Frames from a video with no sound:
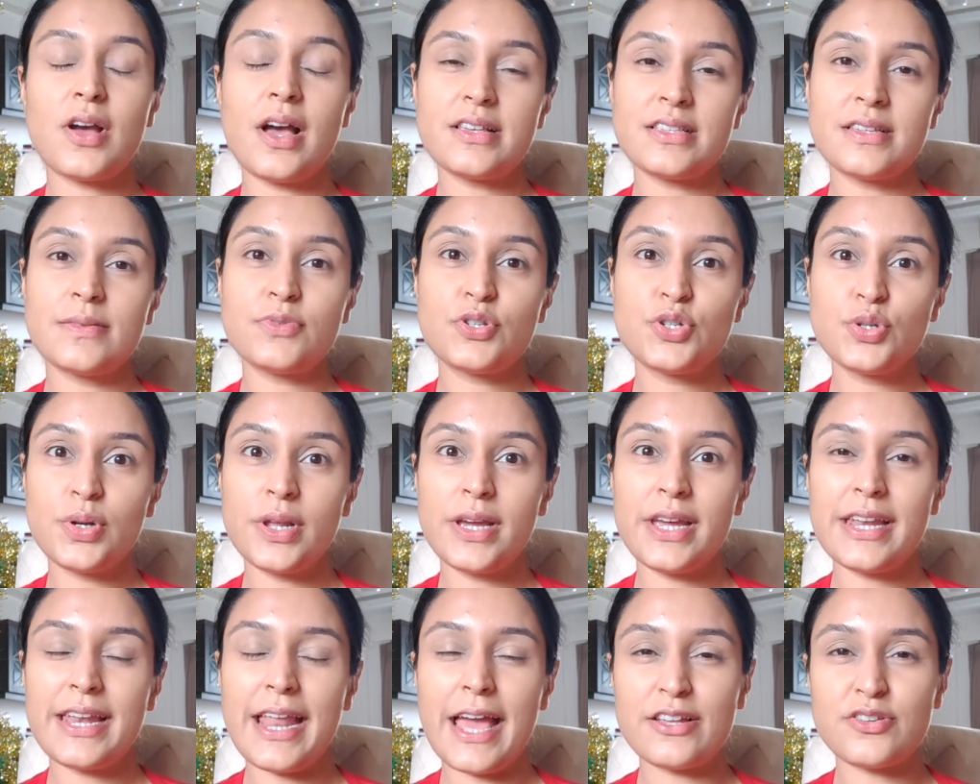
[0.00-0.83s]
guys, I'm
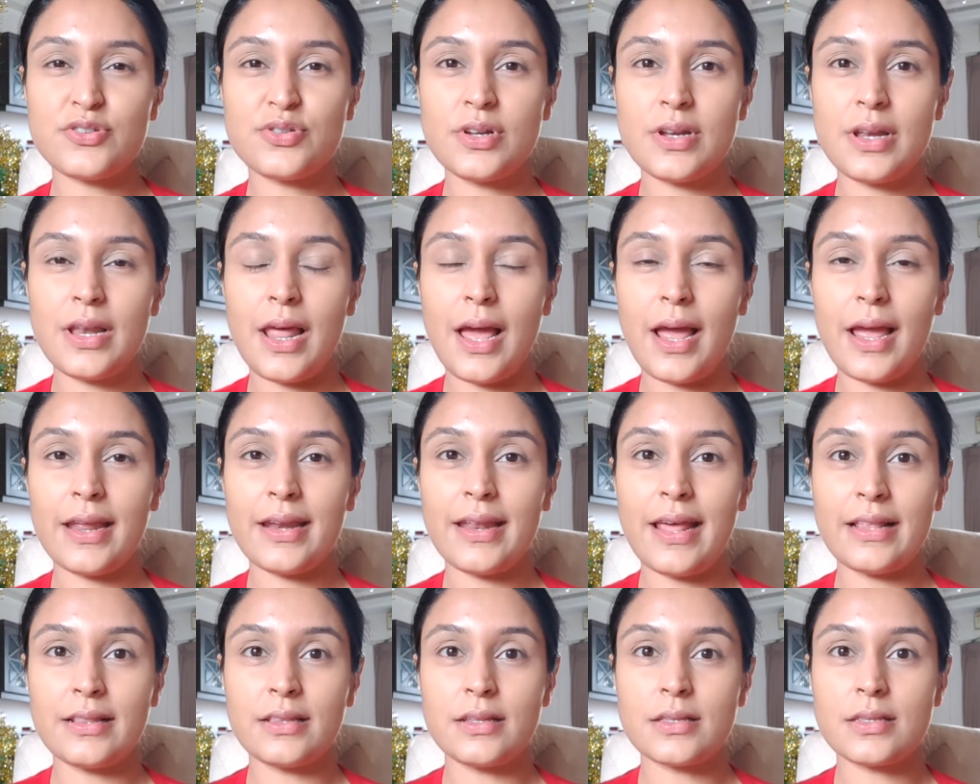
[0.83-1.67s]
shooting in natural light
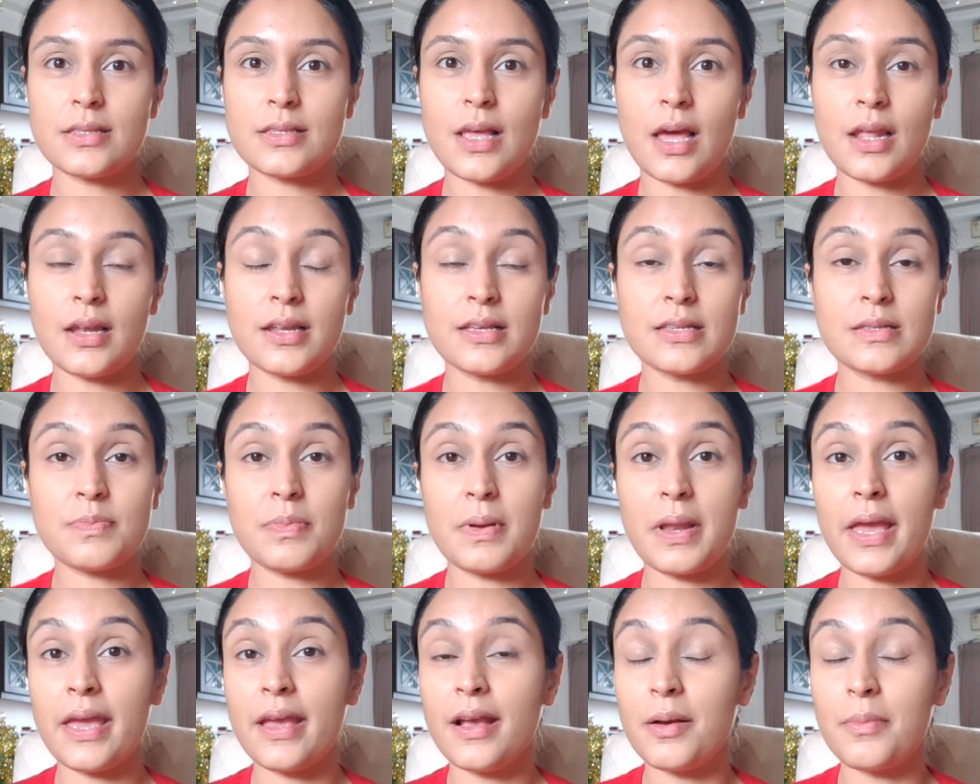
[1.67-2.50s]
and the sun is
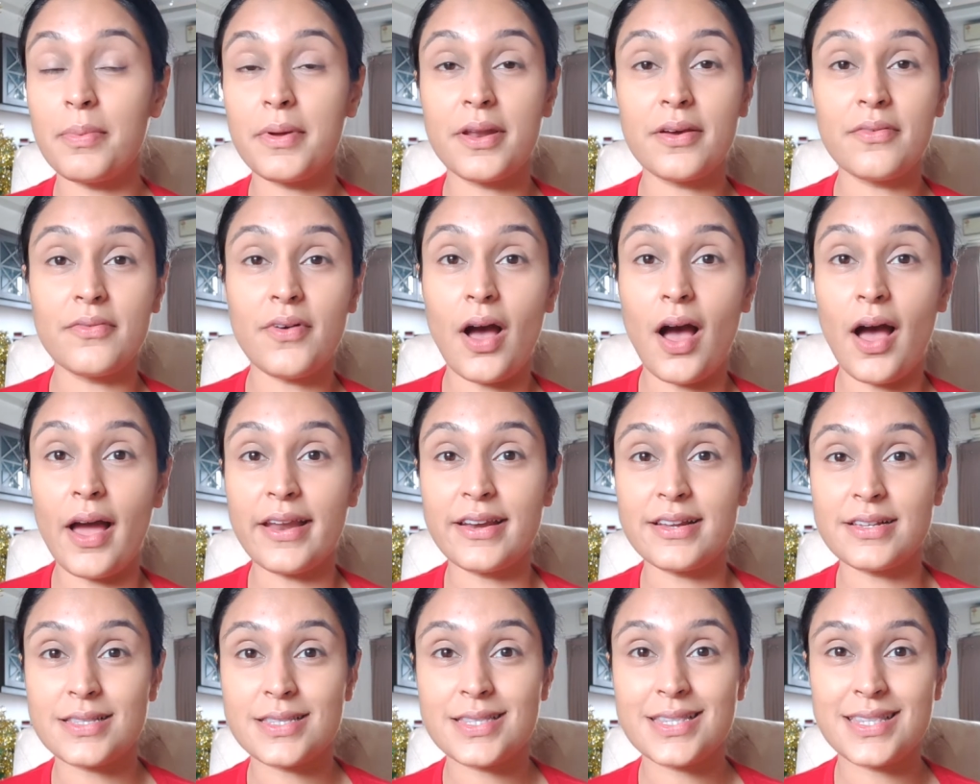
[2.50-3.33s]
playing a bit of a
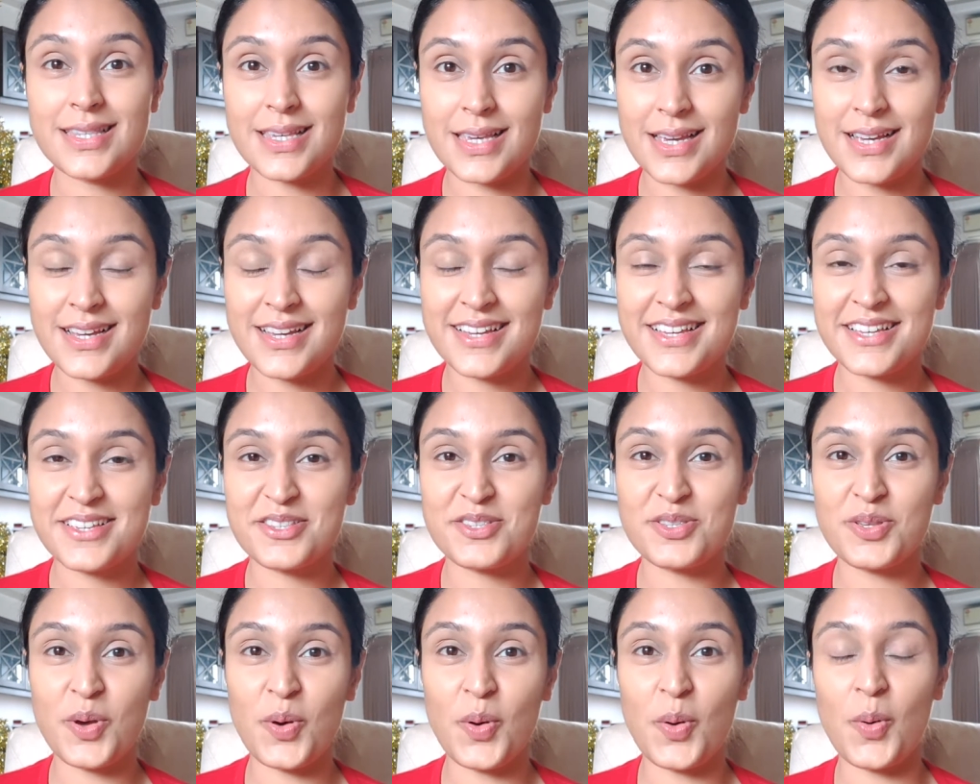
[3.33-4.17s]
hide and seek.
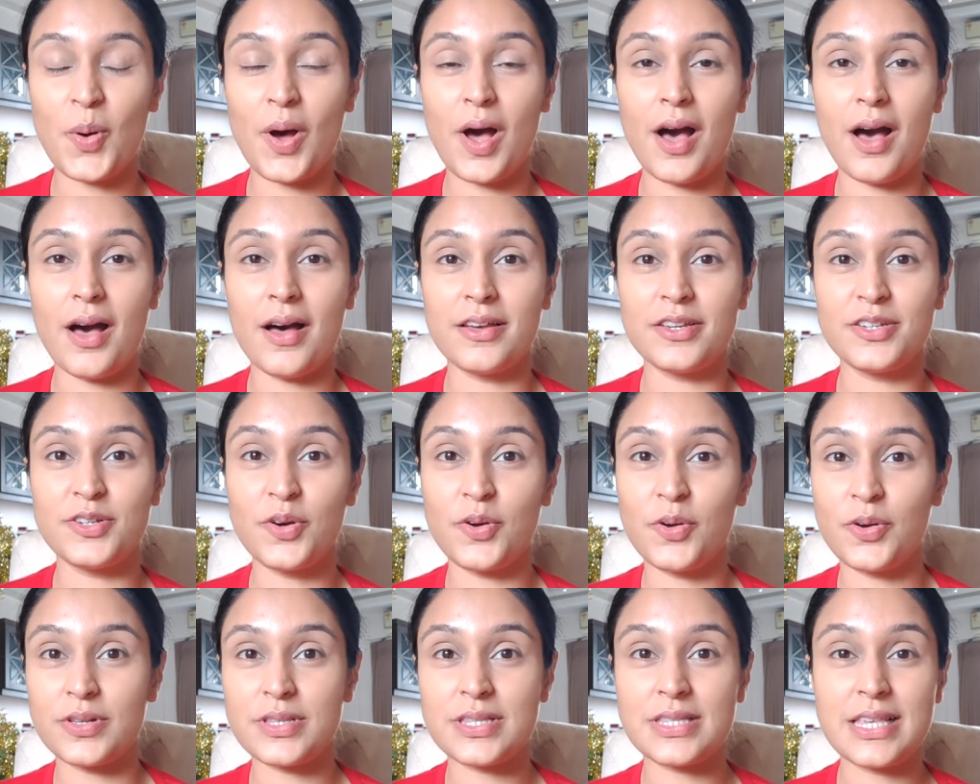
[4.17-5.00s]
So you're
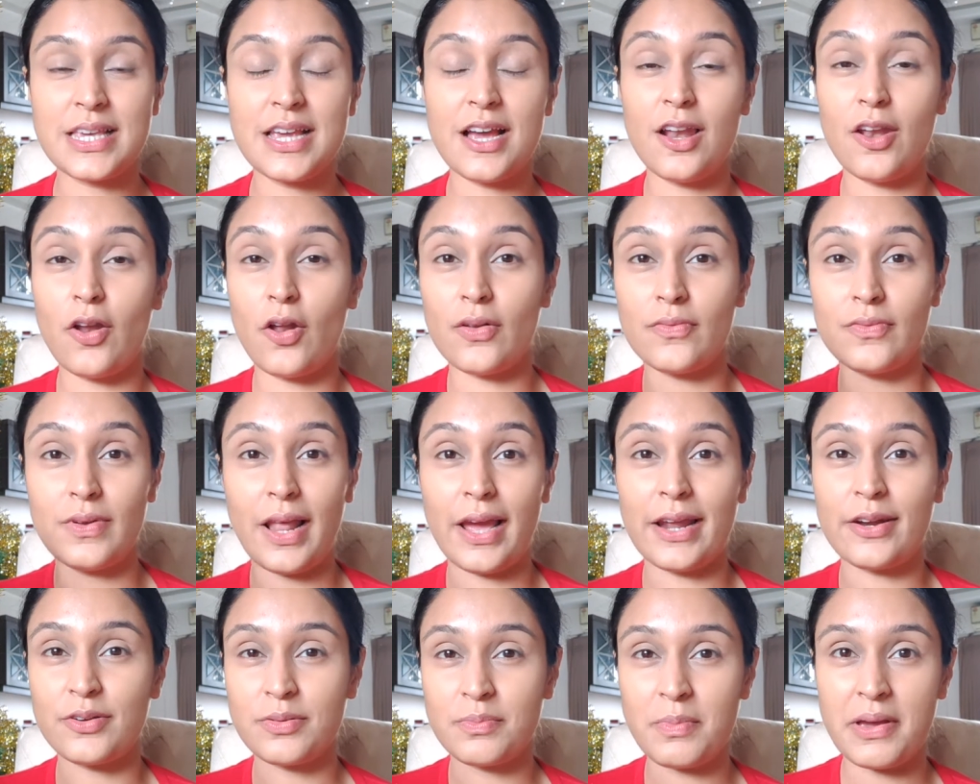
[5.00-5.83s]
going to see a lot of
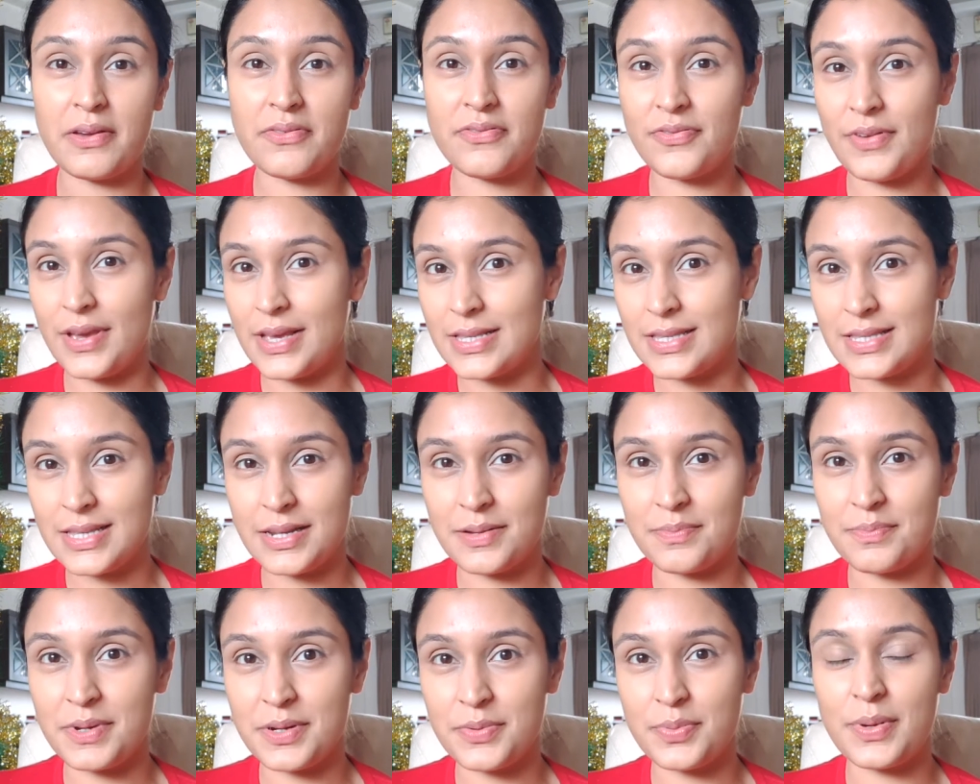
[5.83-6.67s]
light on my face
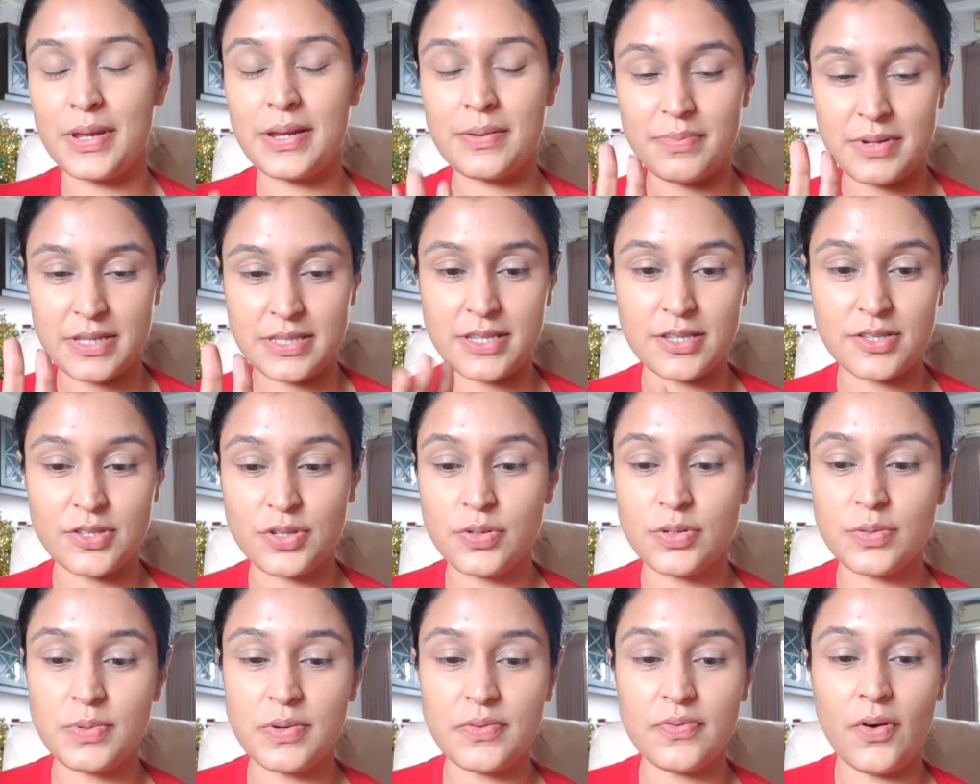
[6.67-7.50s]
in between. Please
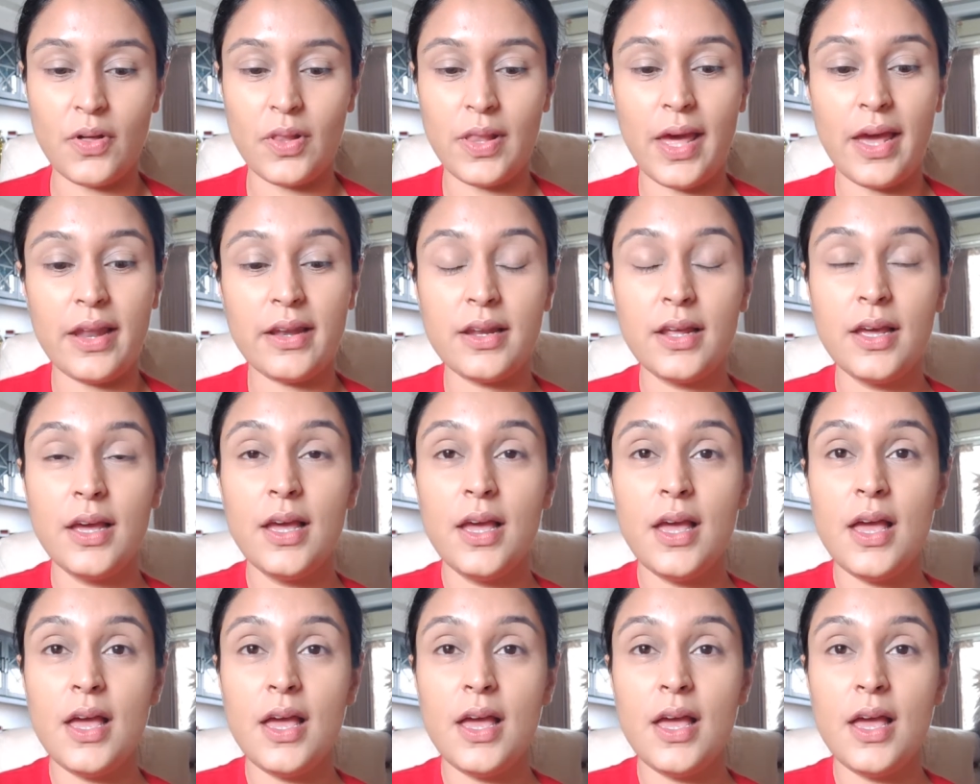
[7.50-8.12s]
excuse me for that.